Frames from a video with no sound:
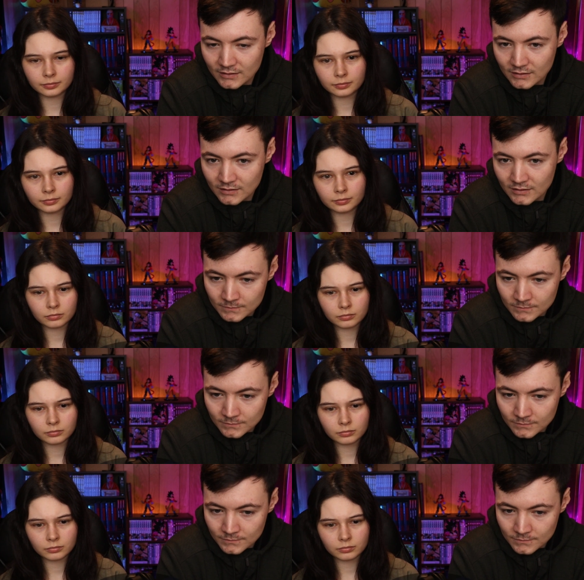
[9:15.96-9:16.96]

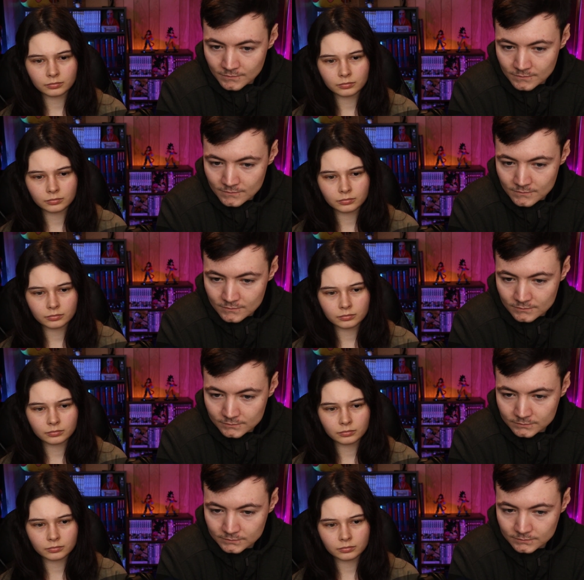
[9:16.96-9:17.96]

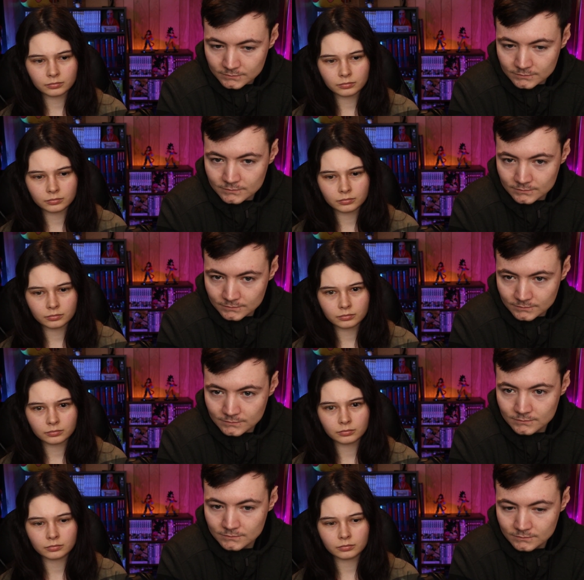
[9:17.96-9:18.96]

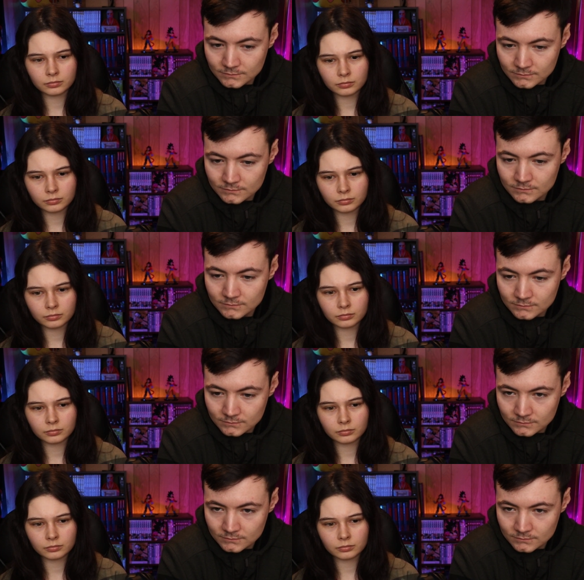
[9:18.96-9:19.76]
(no one is talking)